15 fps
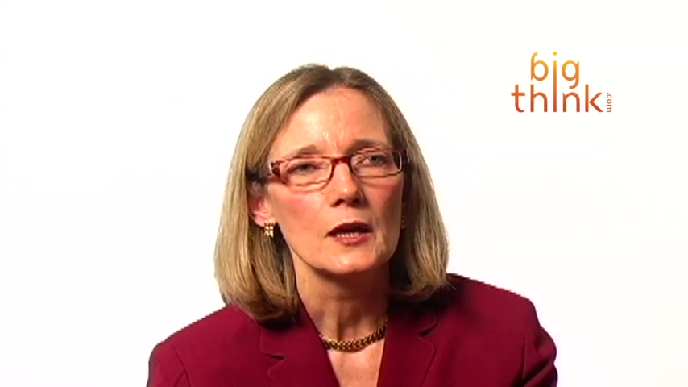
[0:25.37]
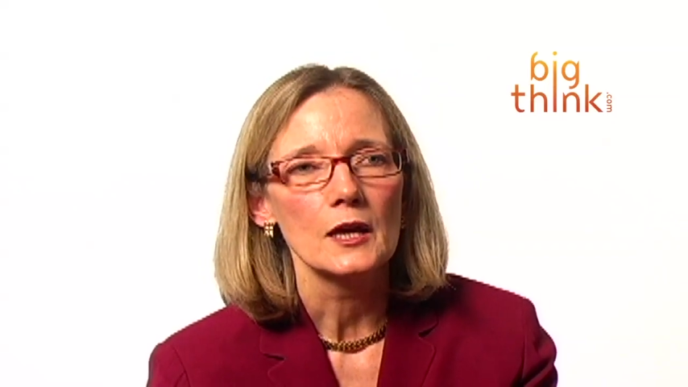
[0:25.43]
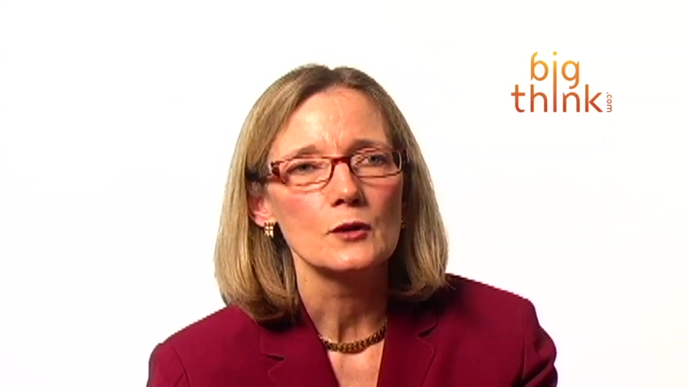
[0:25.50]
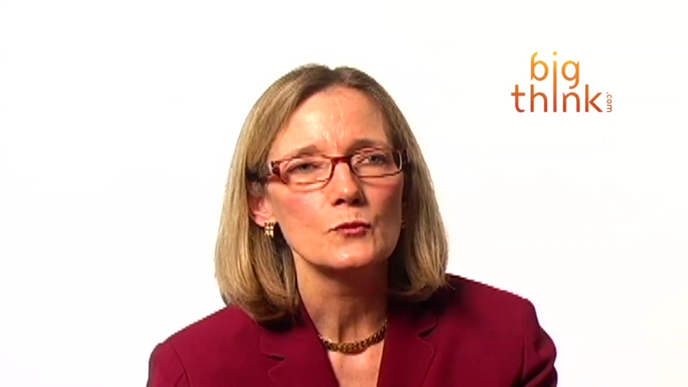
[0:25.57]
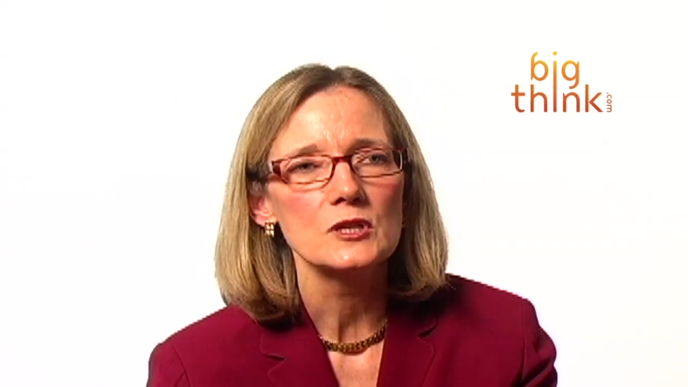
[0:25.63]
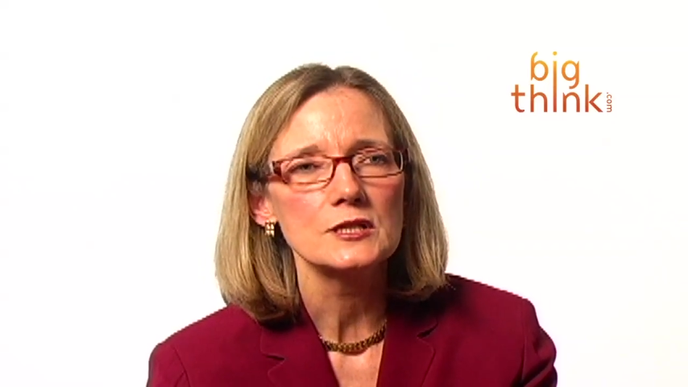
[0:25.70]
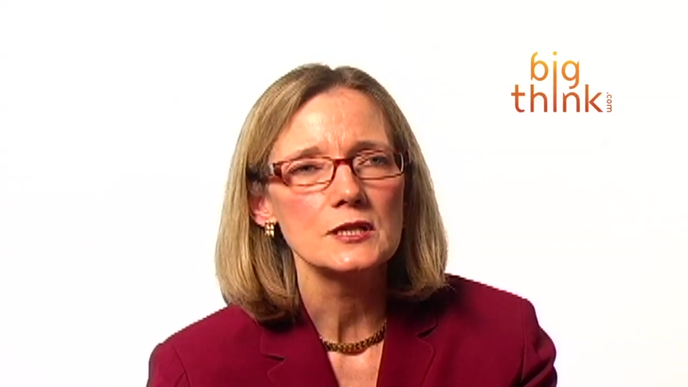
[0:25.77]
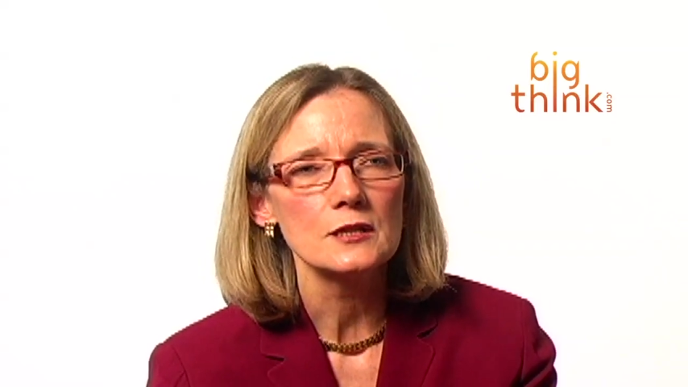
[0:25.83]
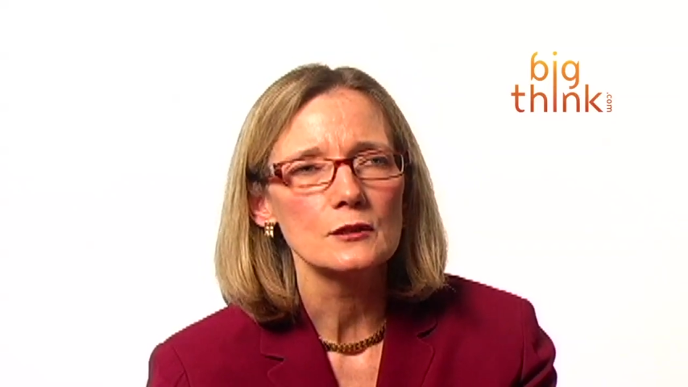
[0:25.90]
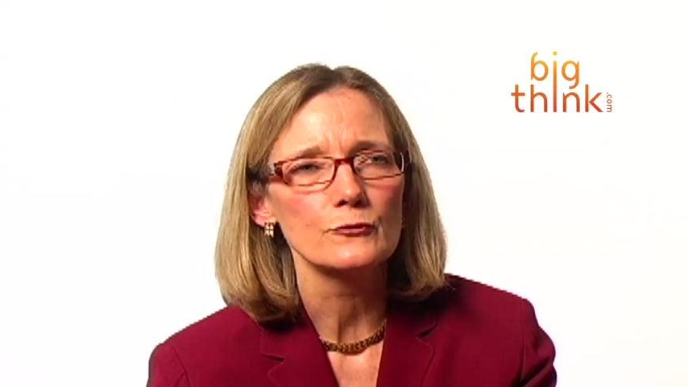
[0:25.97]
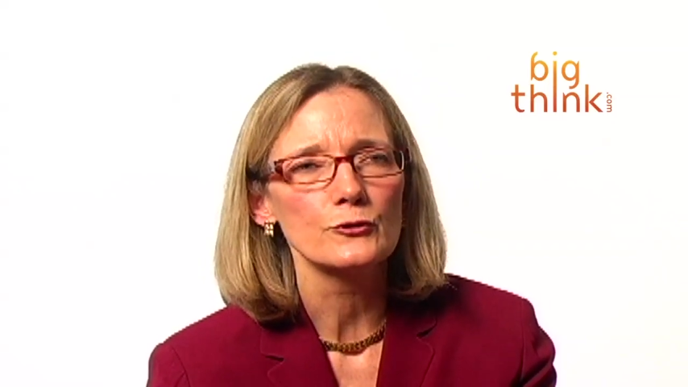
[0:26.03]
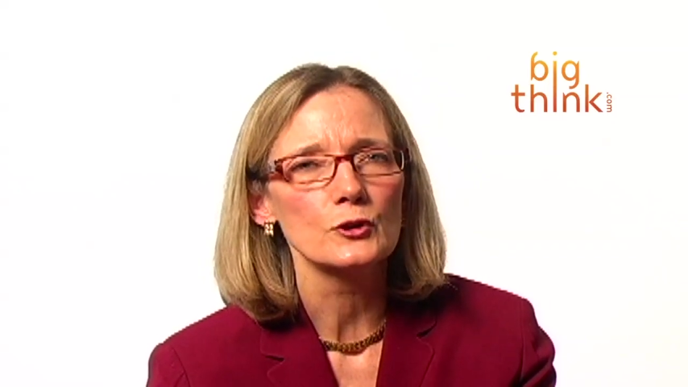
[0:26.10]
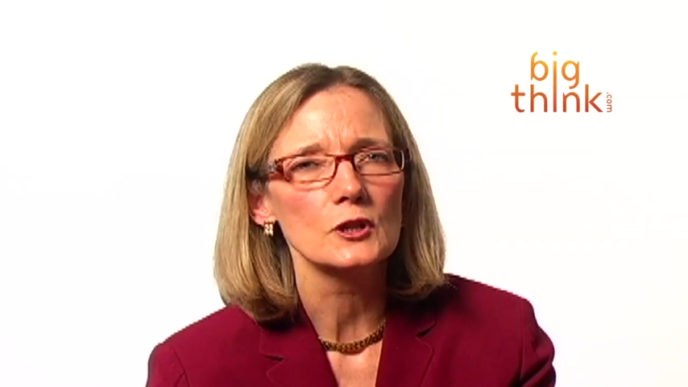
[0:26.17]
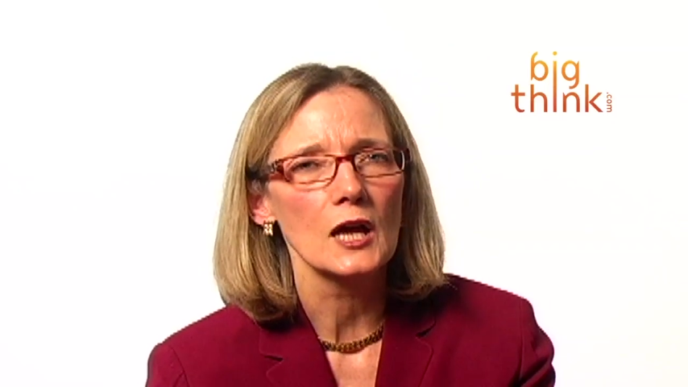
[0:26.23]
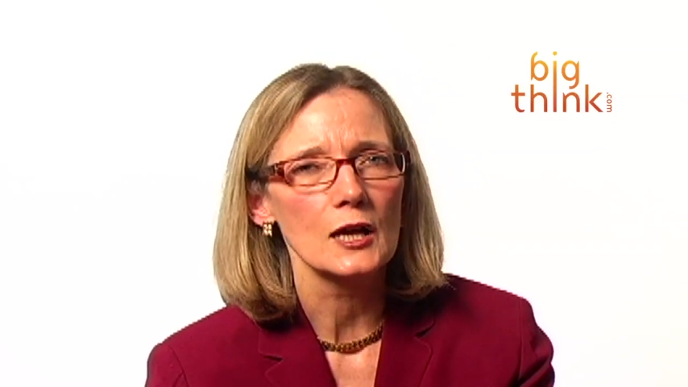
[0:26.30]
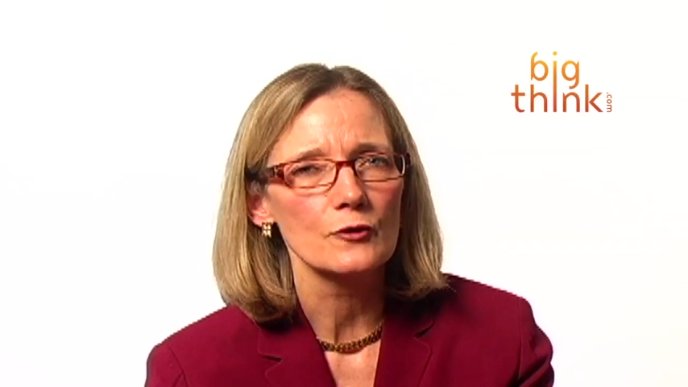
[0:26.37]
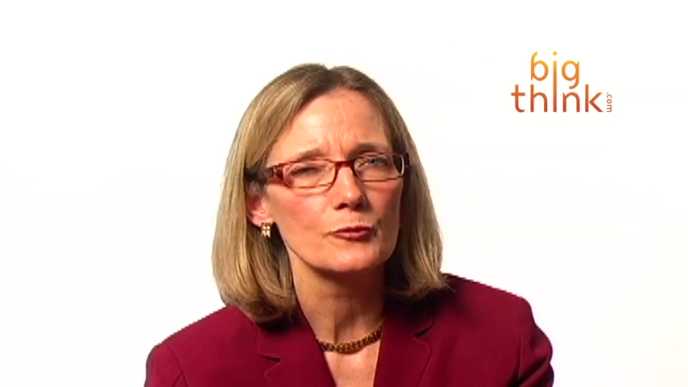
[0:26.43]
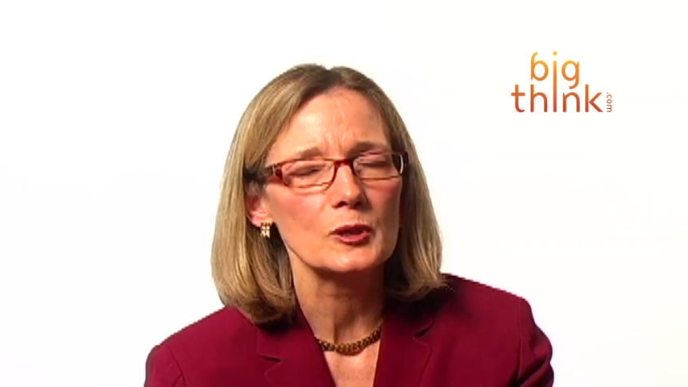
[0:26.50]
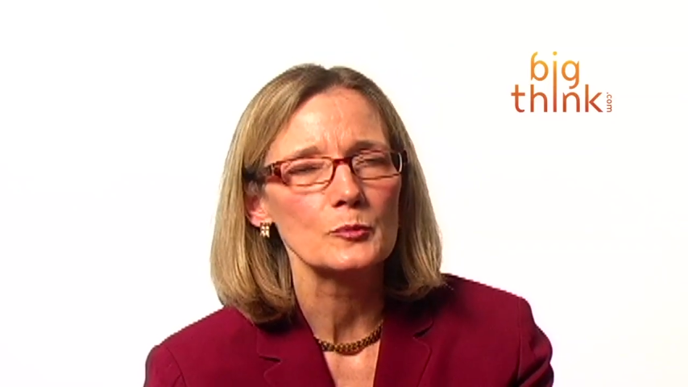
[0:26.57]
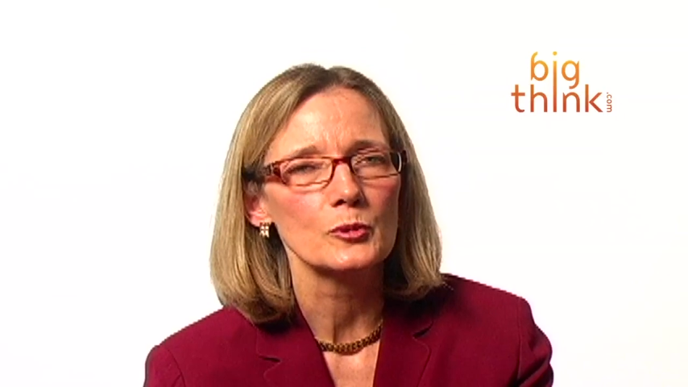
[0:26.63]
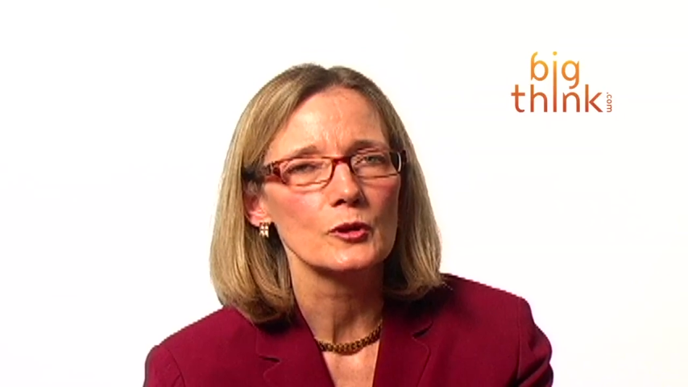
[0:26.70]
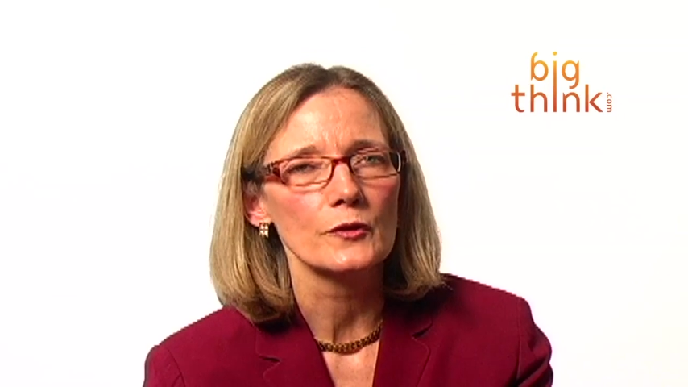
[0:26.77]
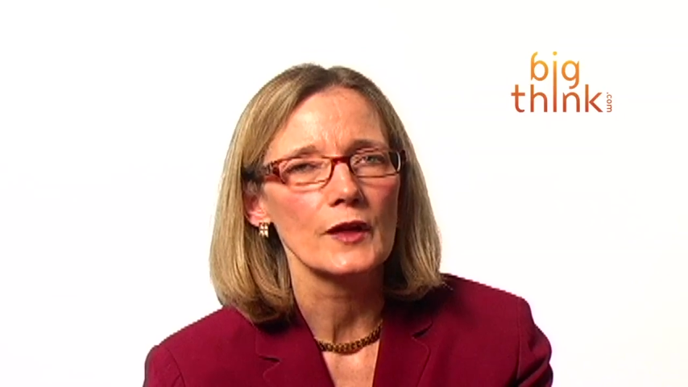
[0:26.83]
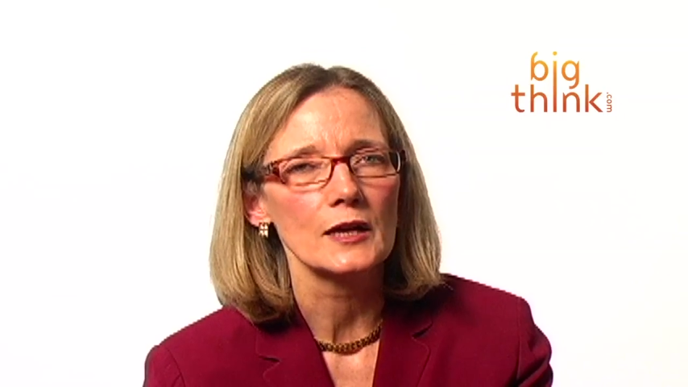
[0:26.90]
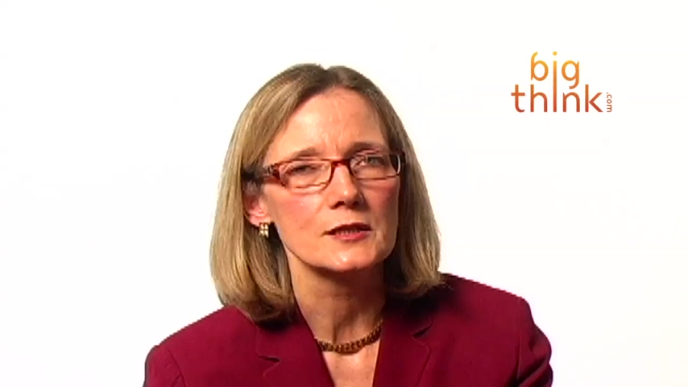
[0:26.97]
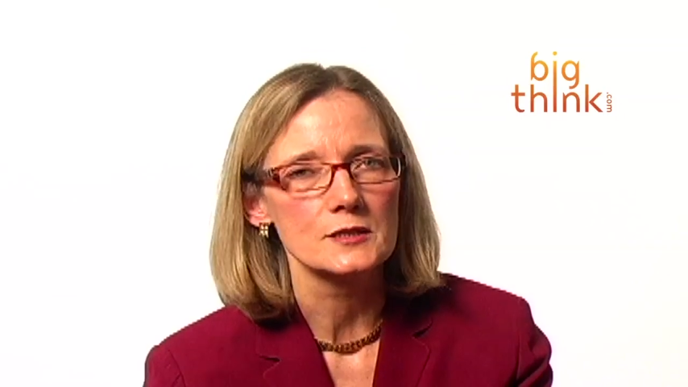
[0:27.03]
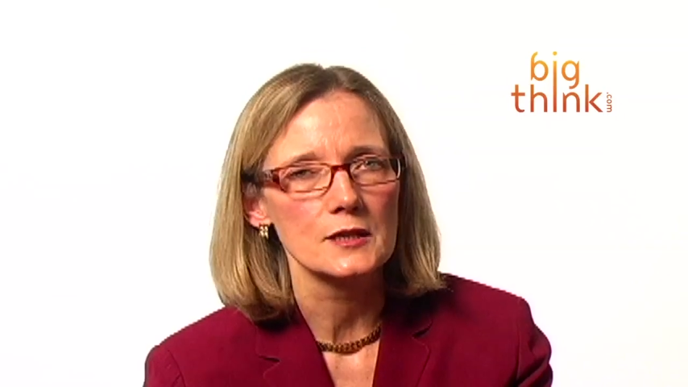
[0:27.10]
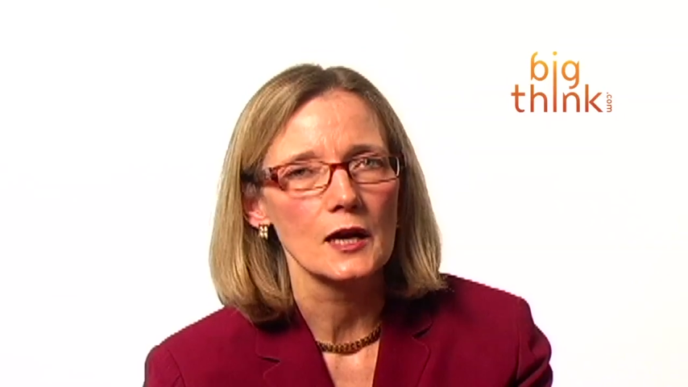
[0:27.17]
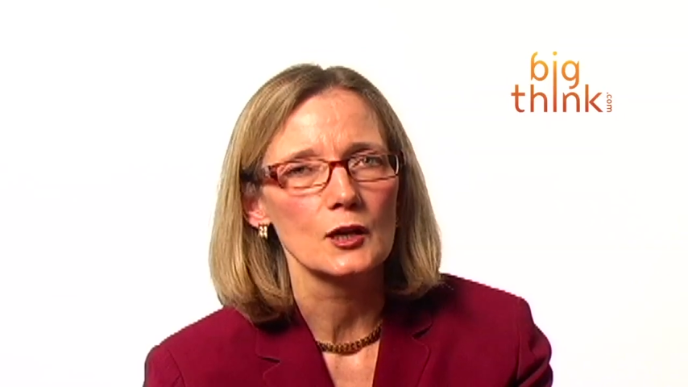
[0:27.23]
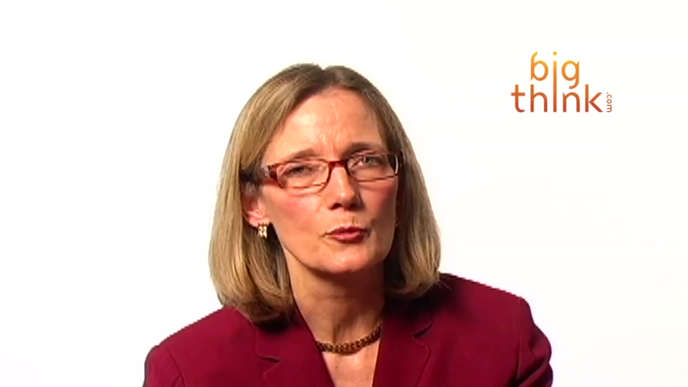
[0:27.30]
And we see that for a lot of people
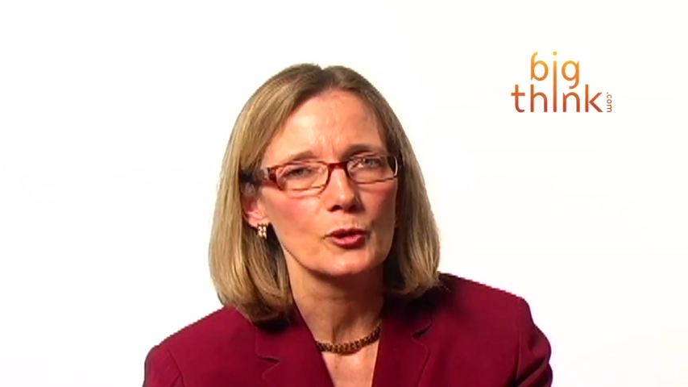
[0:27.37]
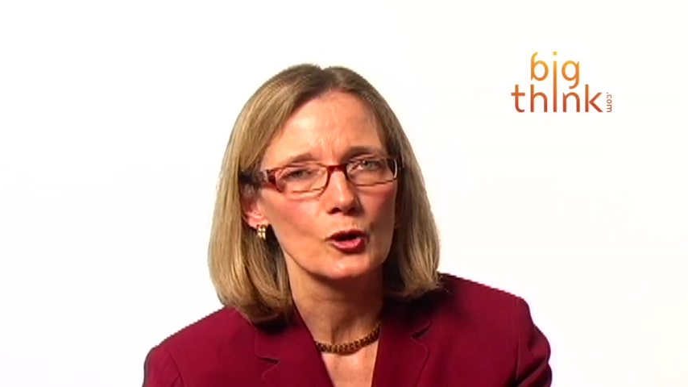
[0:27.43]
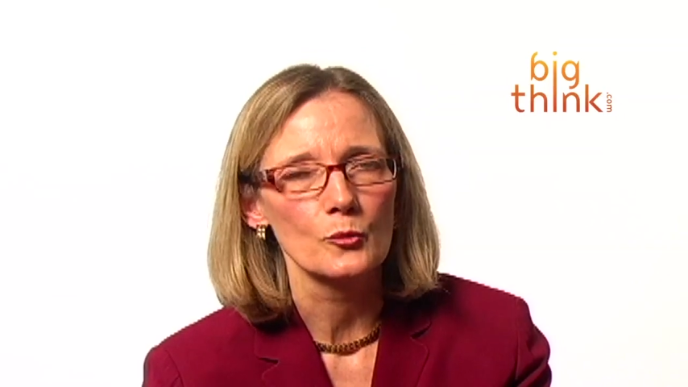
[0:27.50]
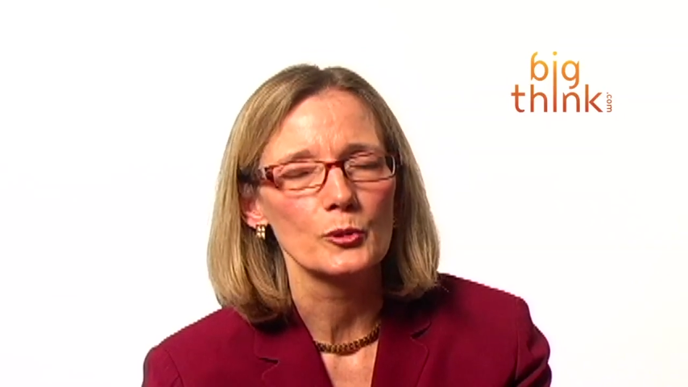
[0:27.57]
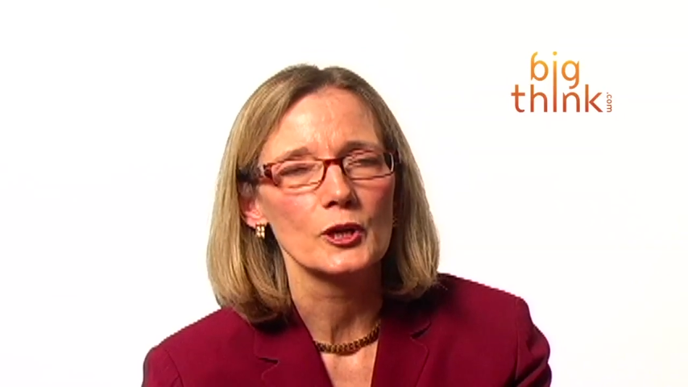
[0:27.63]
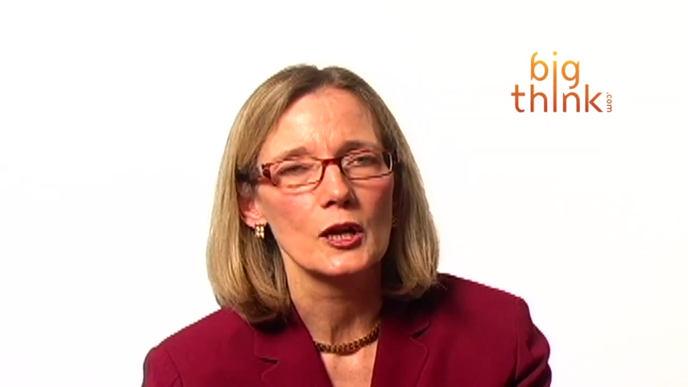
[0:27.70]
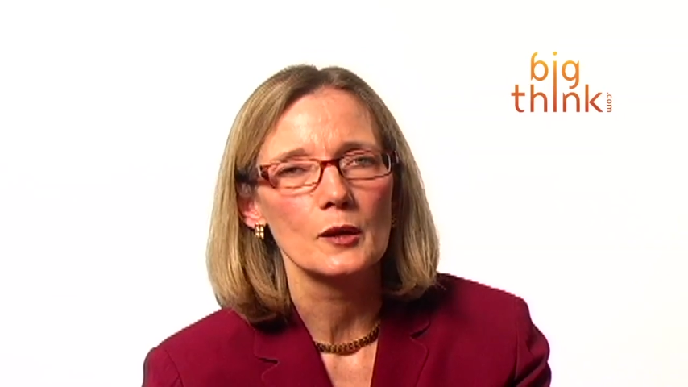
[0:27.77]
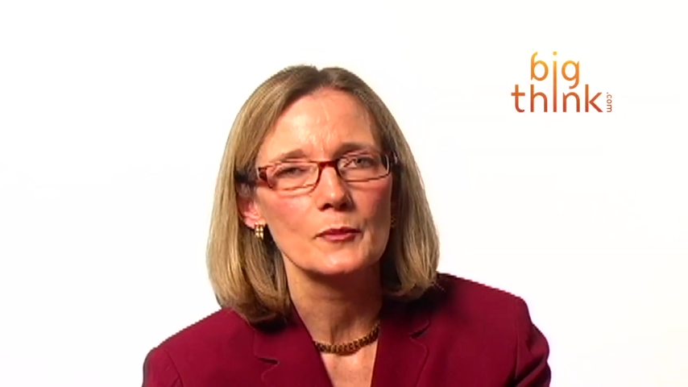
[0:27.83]
that's not appropriate.